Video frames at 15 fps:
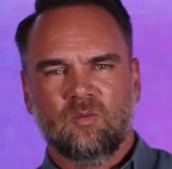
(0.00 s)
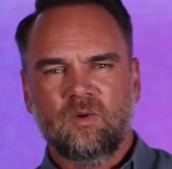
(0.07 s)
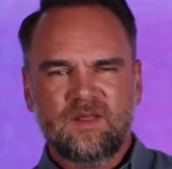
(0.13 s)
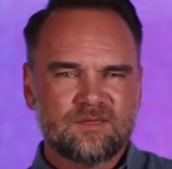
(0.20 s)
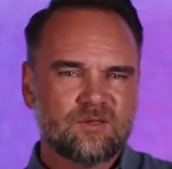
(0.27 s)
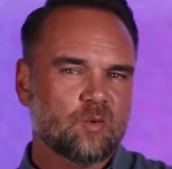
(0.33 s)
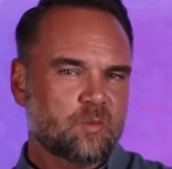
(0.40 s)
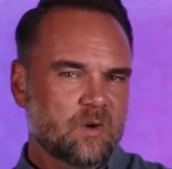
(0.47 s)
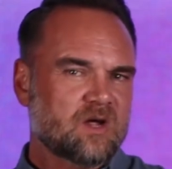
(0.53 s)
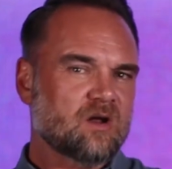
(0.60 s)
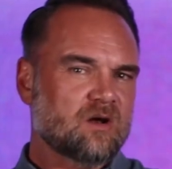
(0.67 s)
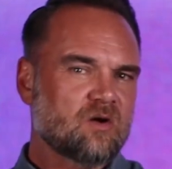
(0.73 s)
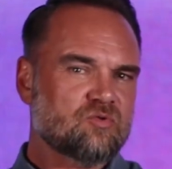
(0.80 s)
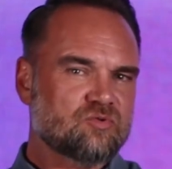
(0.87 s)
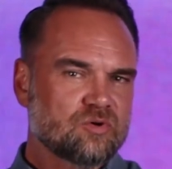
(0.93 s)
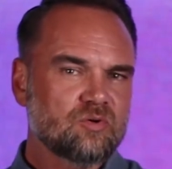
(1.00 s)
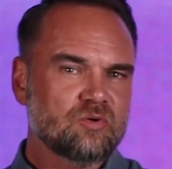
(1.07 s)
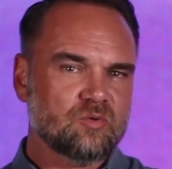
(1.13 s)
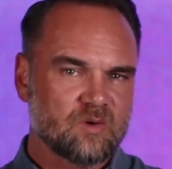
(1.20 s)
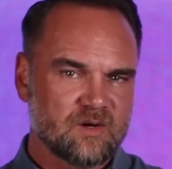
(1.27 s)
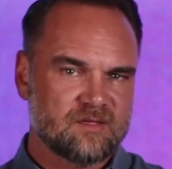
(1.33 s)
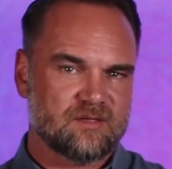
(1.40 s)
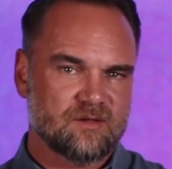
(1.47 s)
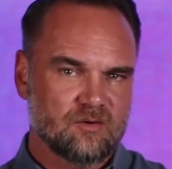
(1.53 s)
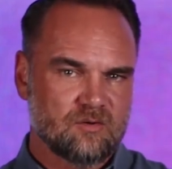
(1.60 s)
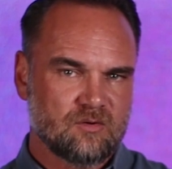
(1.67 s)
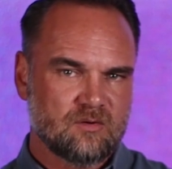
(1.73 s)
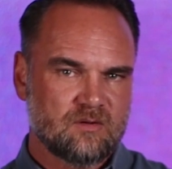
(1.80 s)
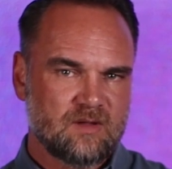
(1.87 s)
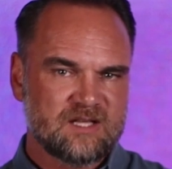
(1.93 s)
We thought we're going to rule with
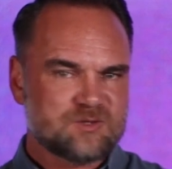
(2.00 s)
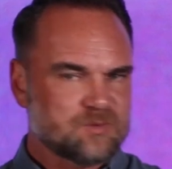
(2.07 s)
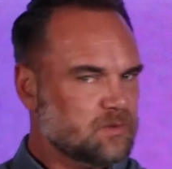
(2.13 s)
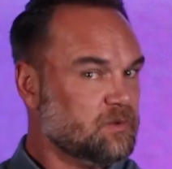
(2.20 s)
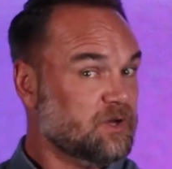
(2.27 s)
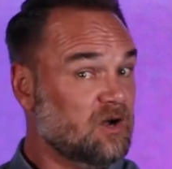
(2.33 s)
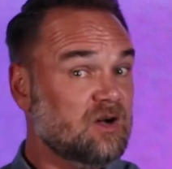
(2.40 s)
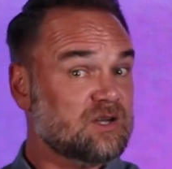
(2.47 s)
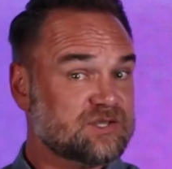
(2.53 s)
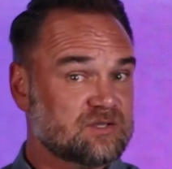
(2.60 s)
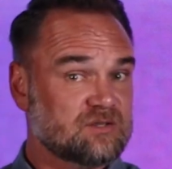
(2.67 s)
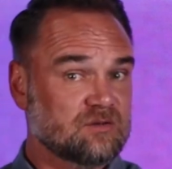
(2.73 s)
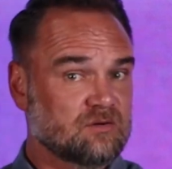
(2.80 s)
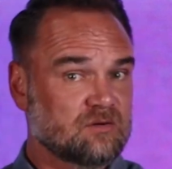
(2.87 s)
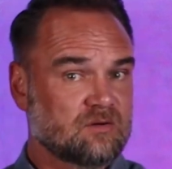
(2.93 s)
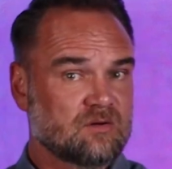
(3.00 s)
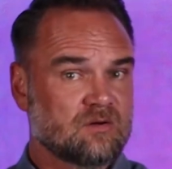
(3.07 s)
you. That's what we asked you.